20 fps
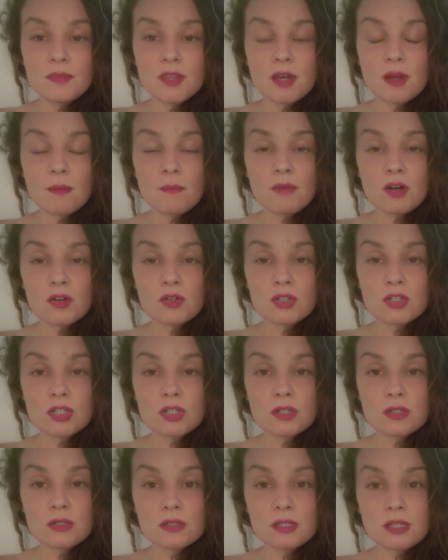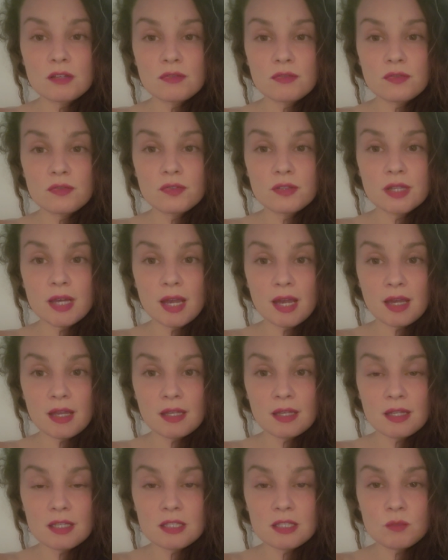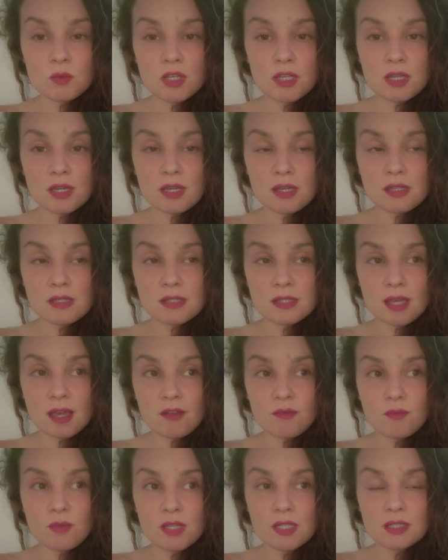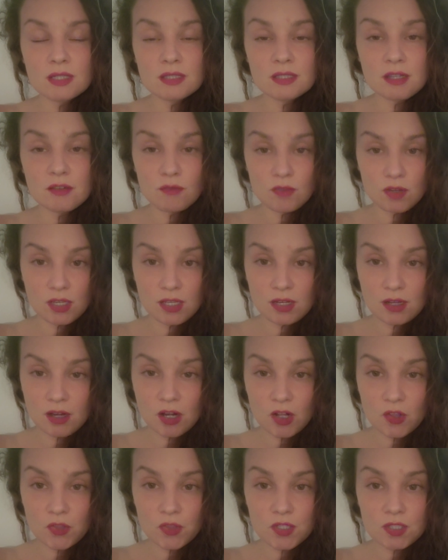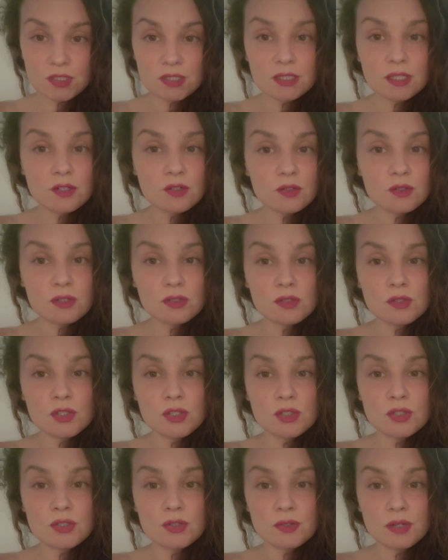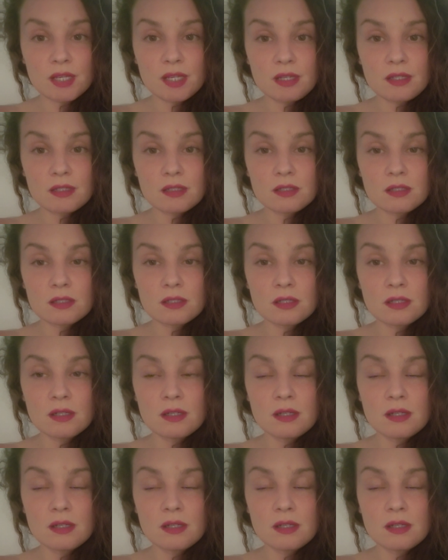emotionally flat, it's because I've been living on the literal street